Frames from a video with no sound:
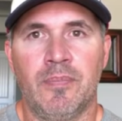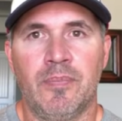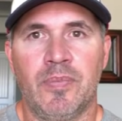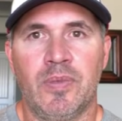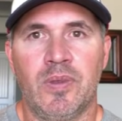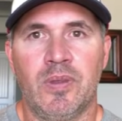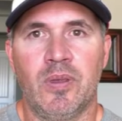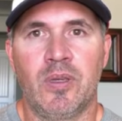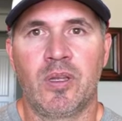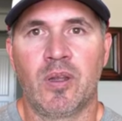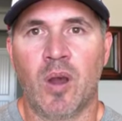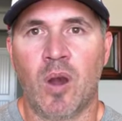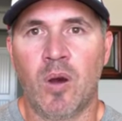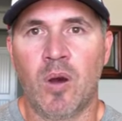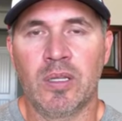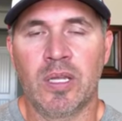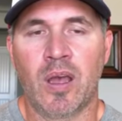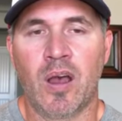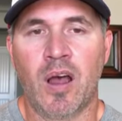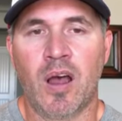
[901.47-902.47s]
you can
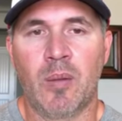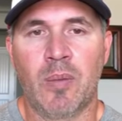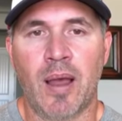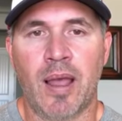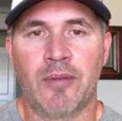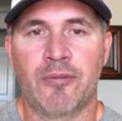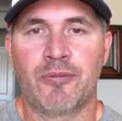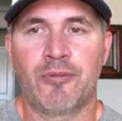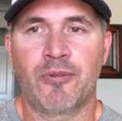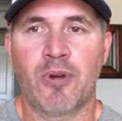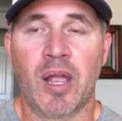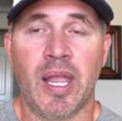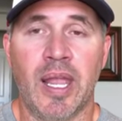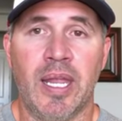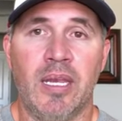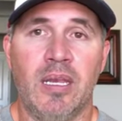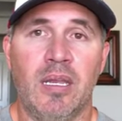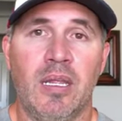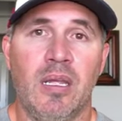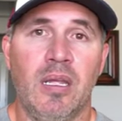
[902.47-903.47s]
only haul my
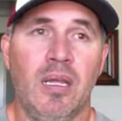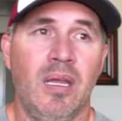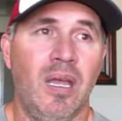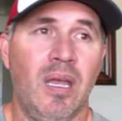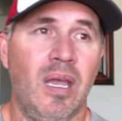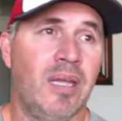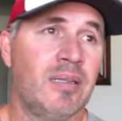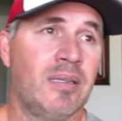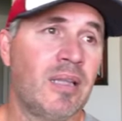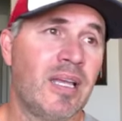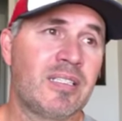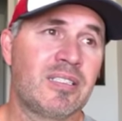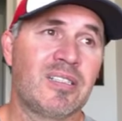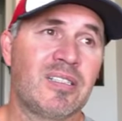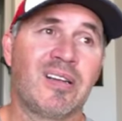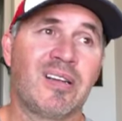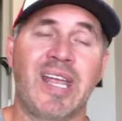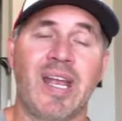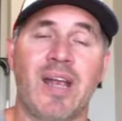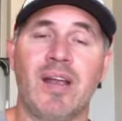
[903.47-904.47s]
freight unless
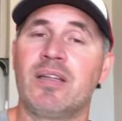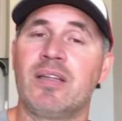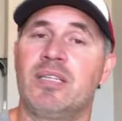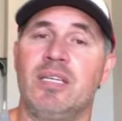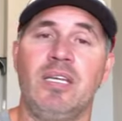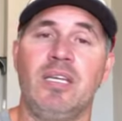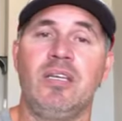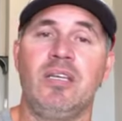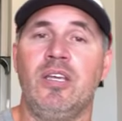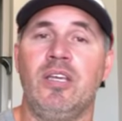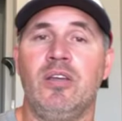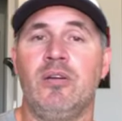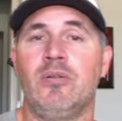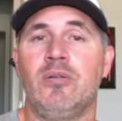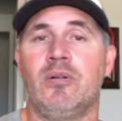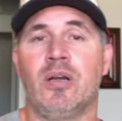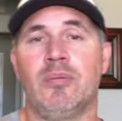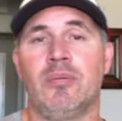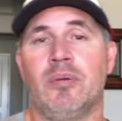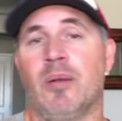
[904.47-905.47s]
they're guaranteeing
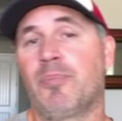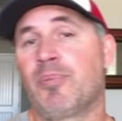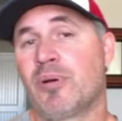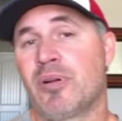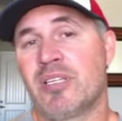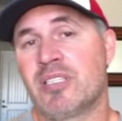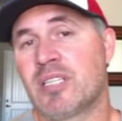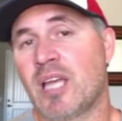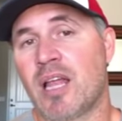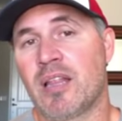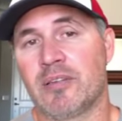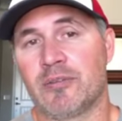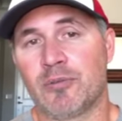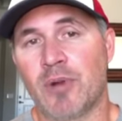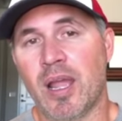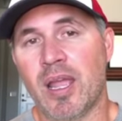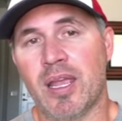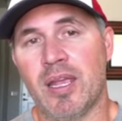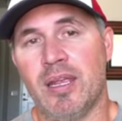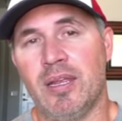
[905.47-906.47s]
you a pretty solid
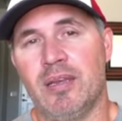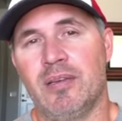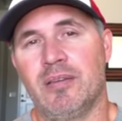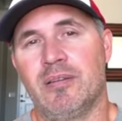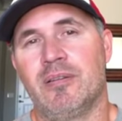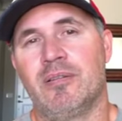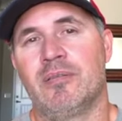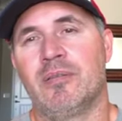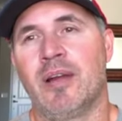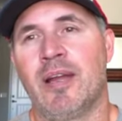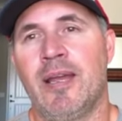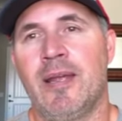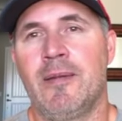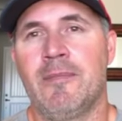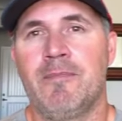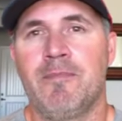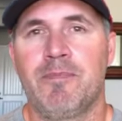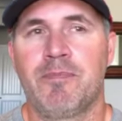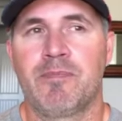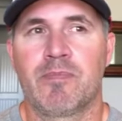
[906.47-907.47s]
rate, right?
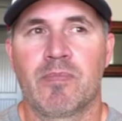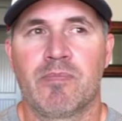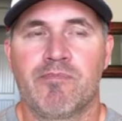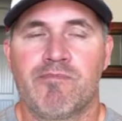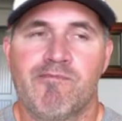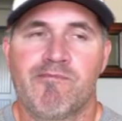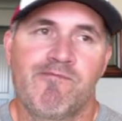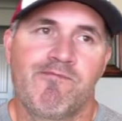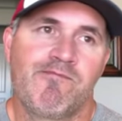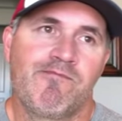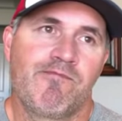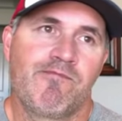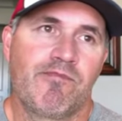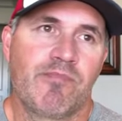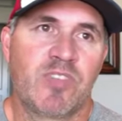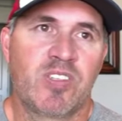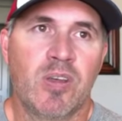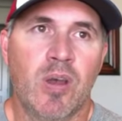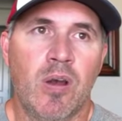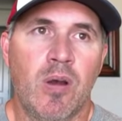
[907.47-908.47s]

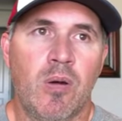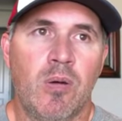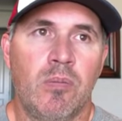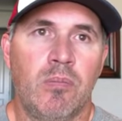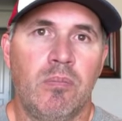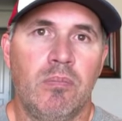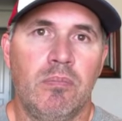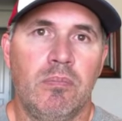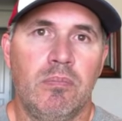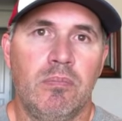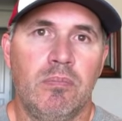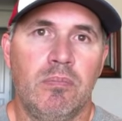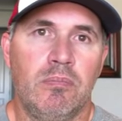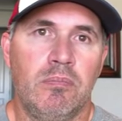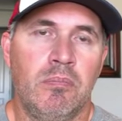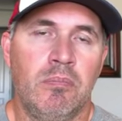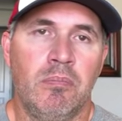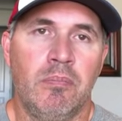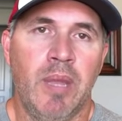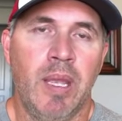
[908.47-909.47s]
So
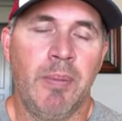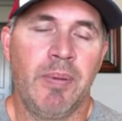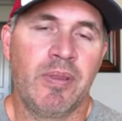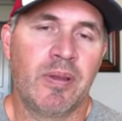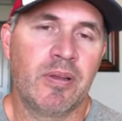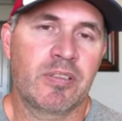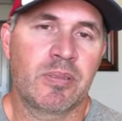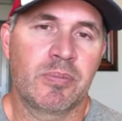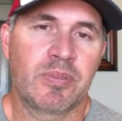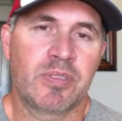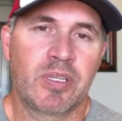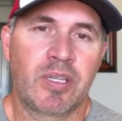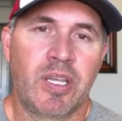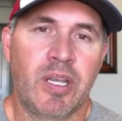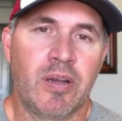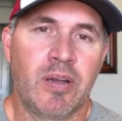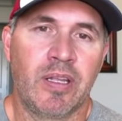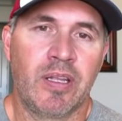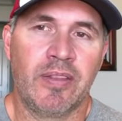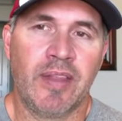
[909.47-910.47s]
maybe there's some
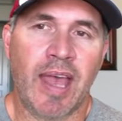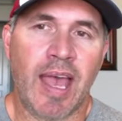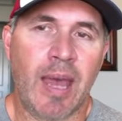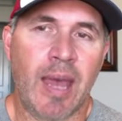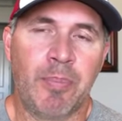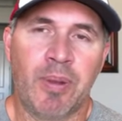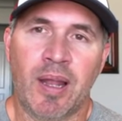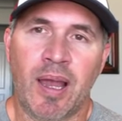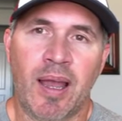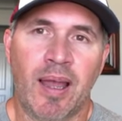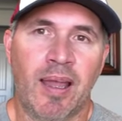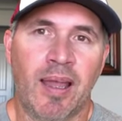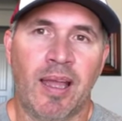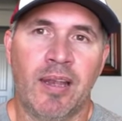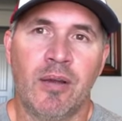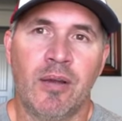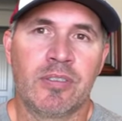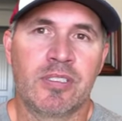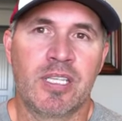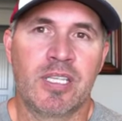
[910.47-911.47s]
security in that, but I
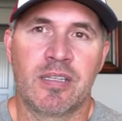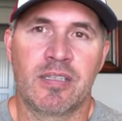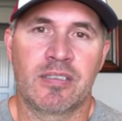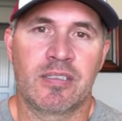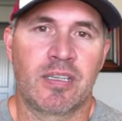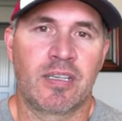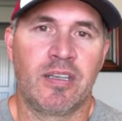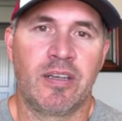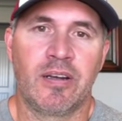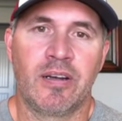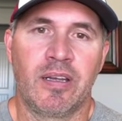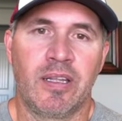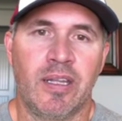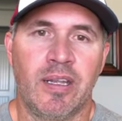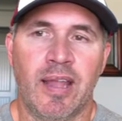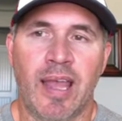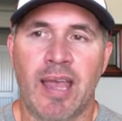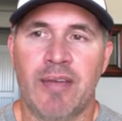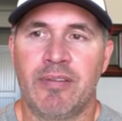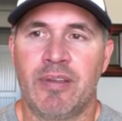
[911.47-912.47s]
don't see the security in
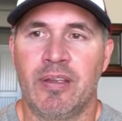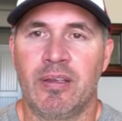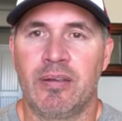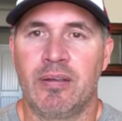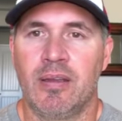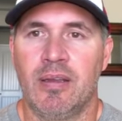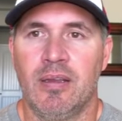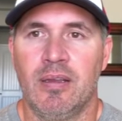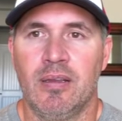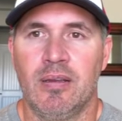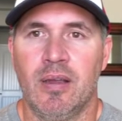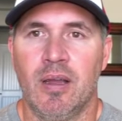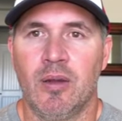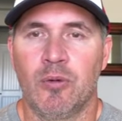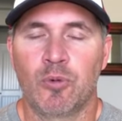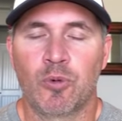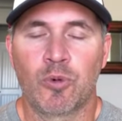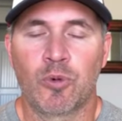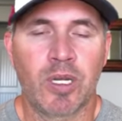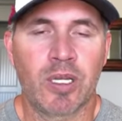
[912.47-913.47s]
having a
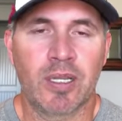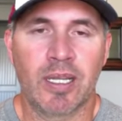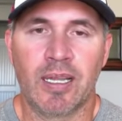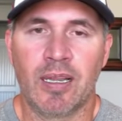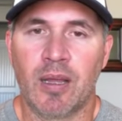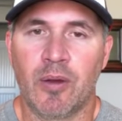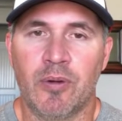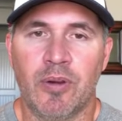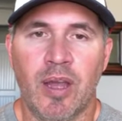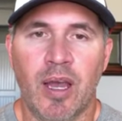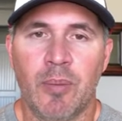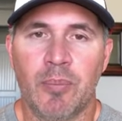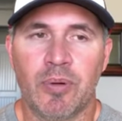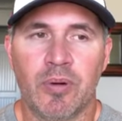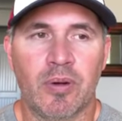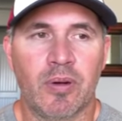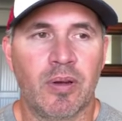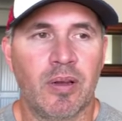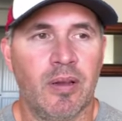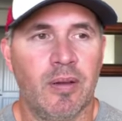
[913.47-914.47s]
really low
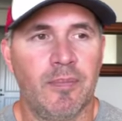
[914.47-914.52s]
number